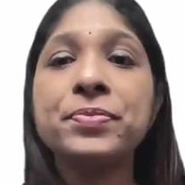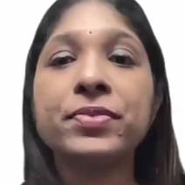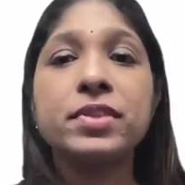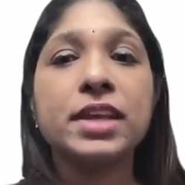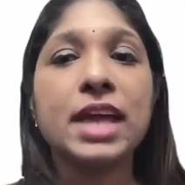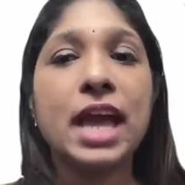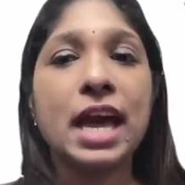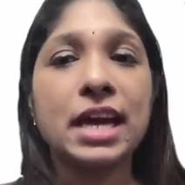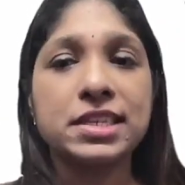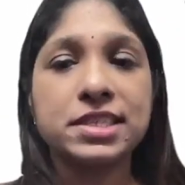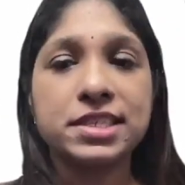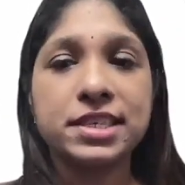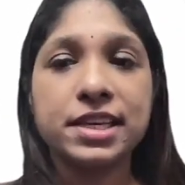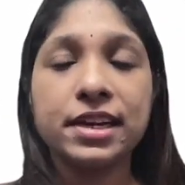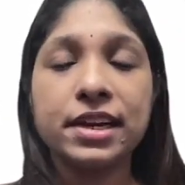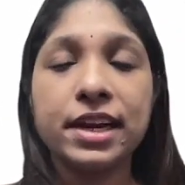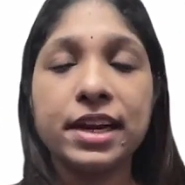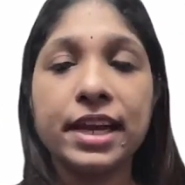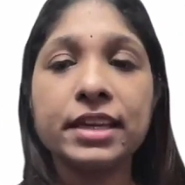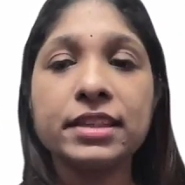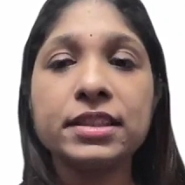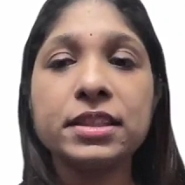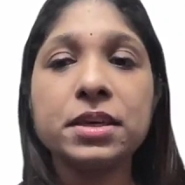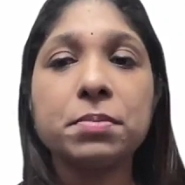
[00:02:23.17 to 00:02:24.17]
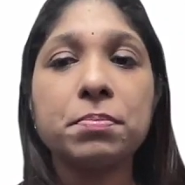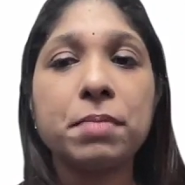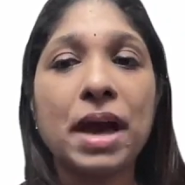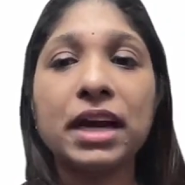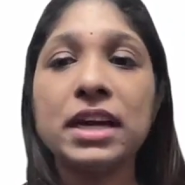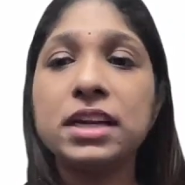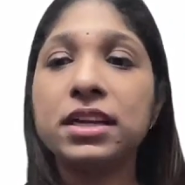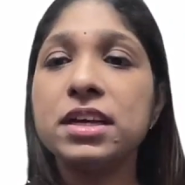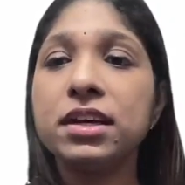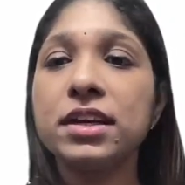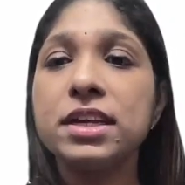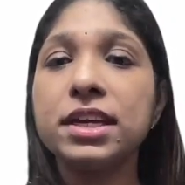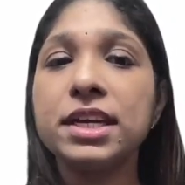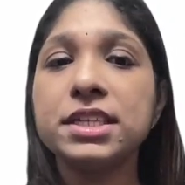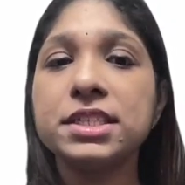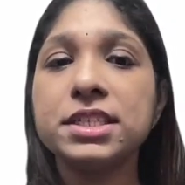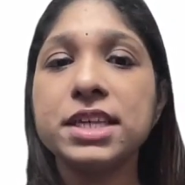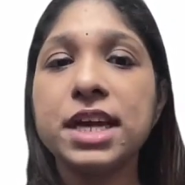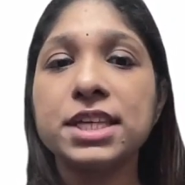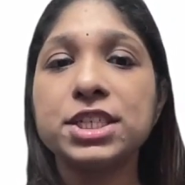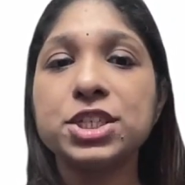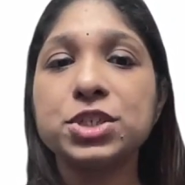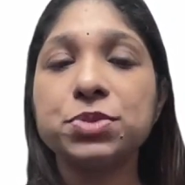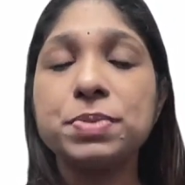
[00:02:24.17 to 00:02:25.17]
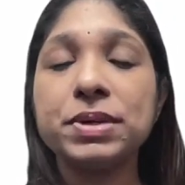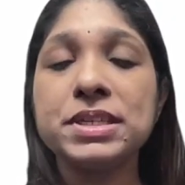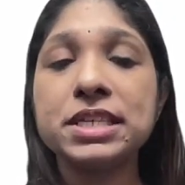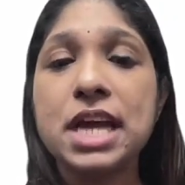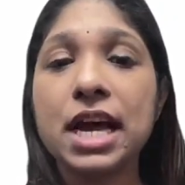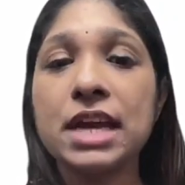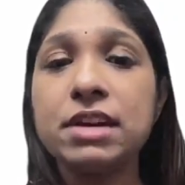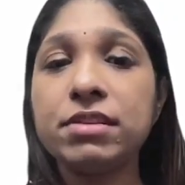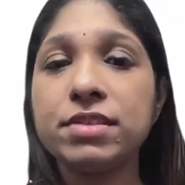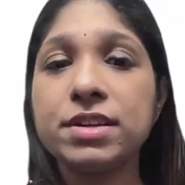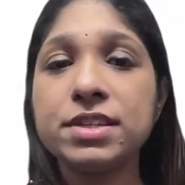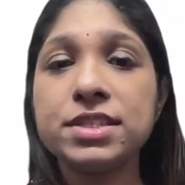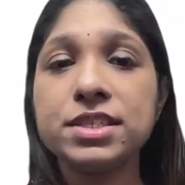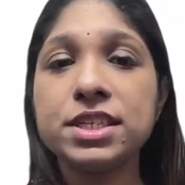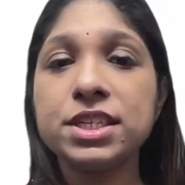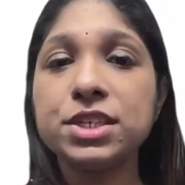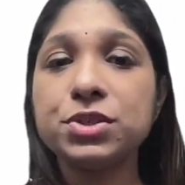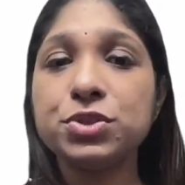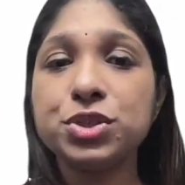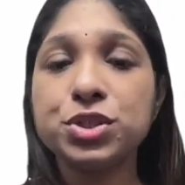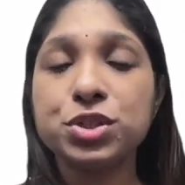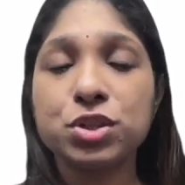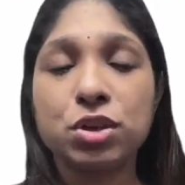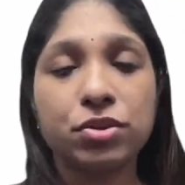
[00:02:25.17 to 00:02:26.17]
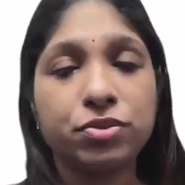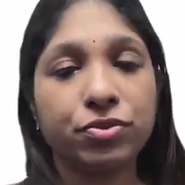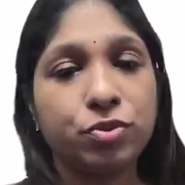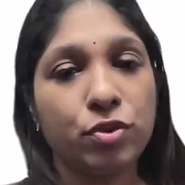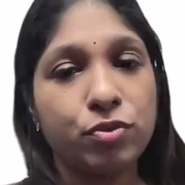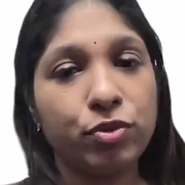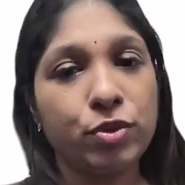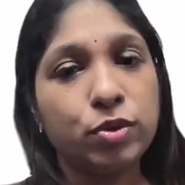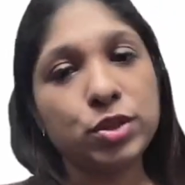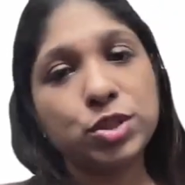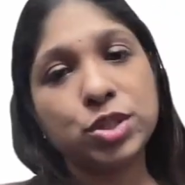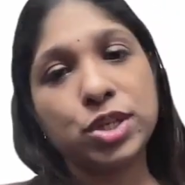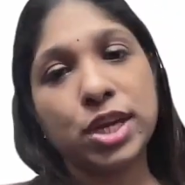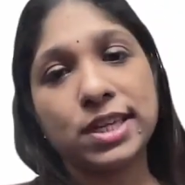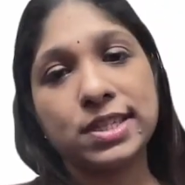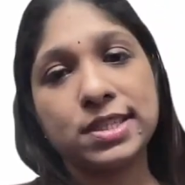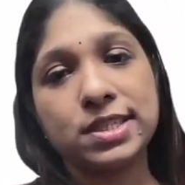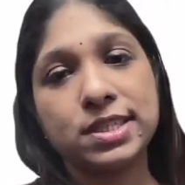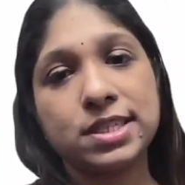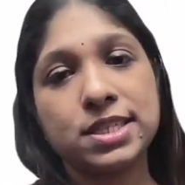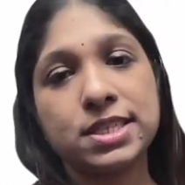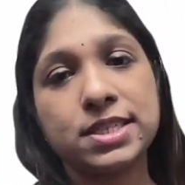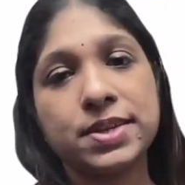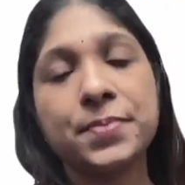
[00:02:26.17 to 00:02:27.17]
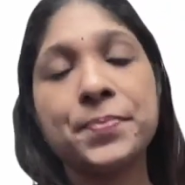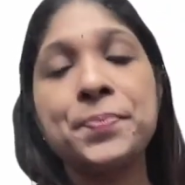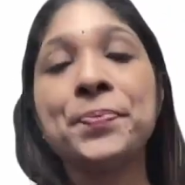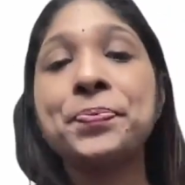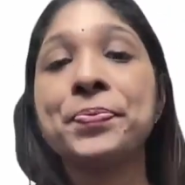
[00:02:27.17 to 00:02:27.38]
the axial length, macular reattachment, and resolution of foveoschisis.